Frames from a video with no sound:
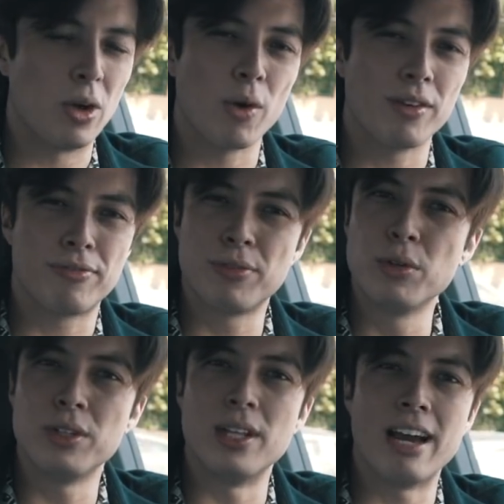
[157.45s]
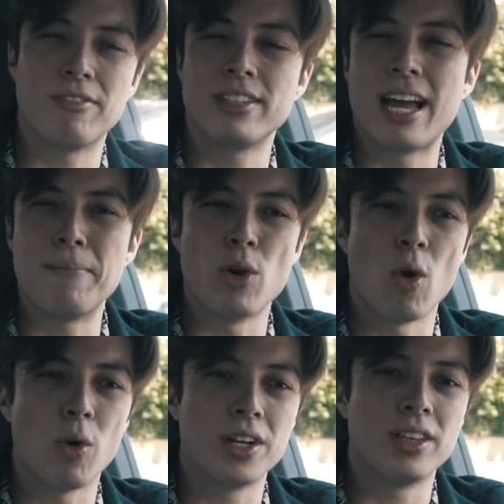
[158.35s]
or food every time you
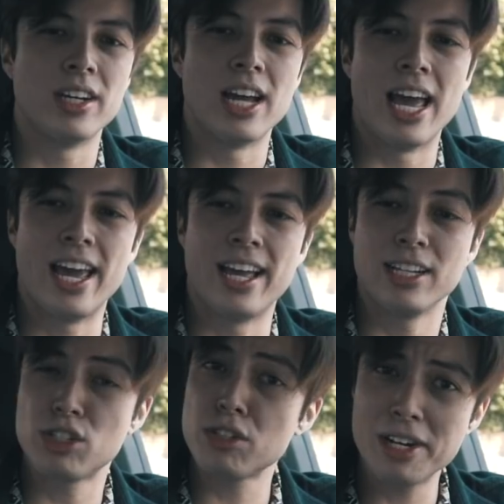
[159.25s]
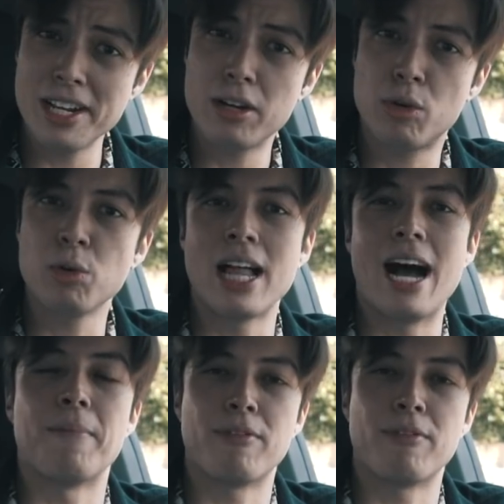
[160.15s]
order, and it's a really cool app.